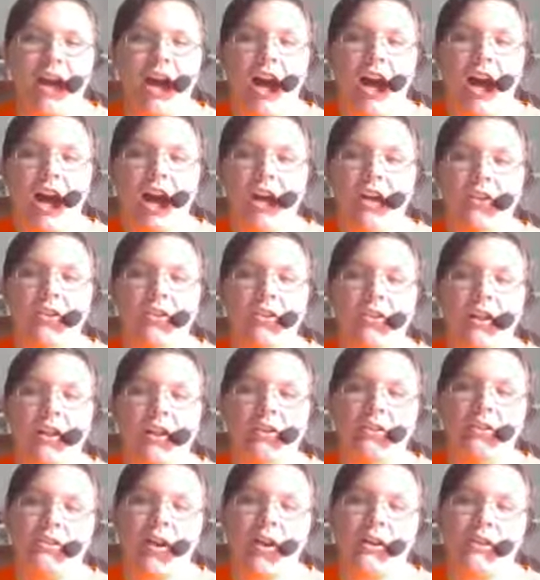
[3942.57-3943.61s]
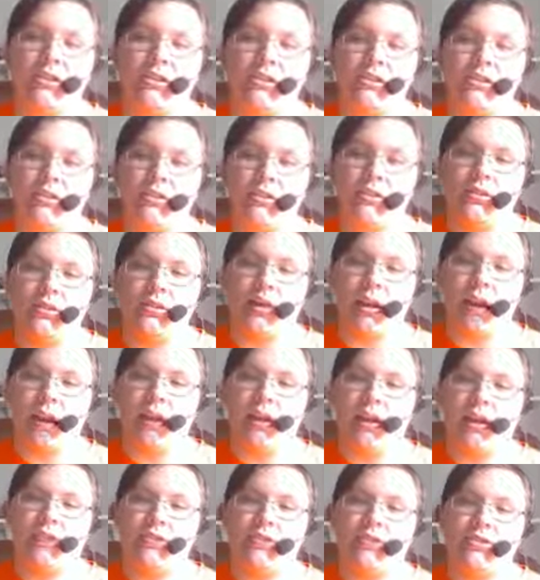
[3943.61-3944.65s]
I heard they arrested her. I
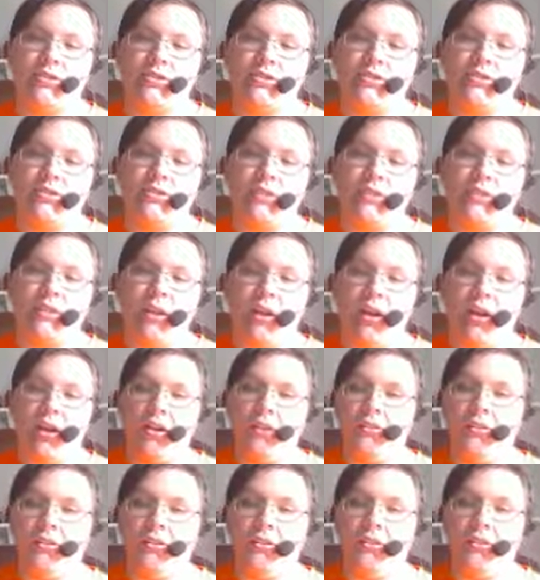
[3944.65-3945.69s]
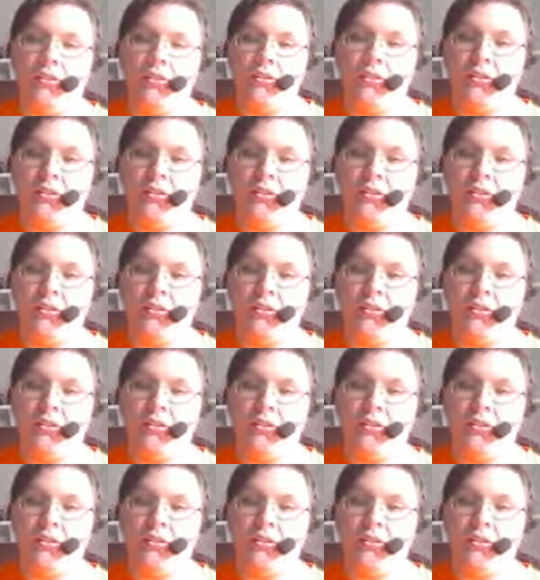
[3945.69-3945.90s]
guess she learned how her